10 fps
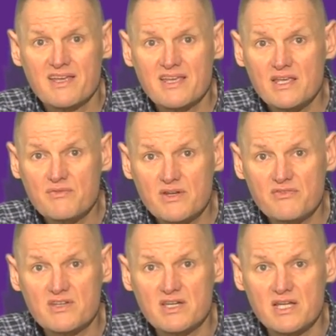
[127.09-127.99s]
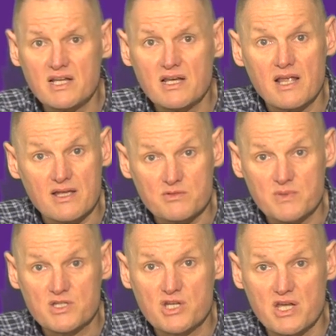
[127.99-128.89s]
even if the needle has
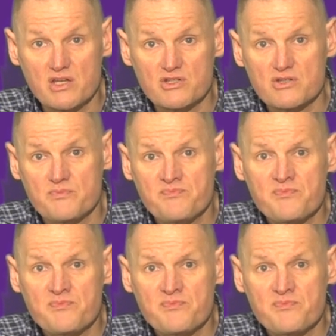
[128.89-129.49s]
been changed.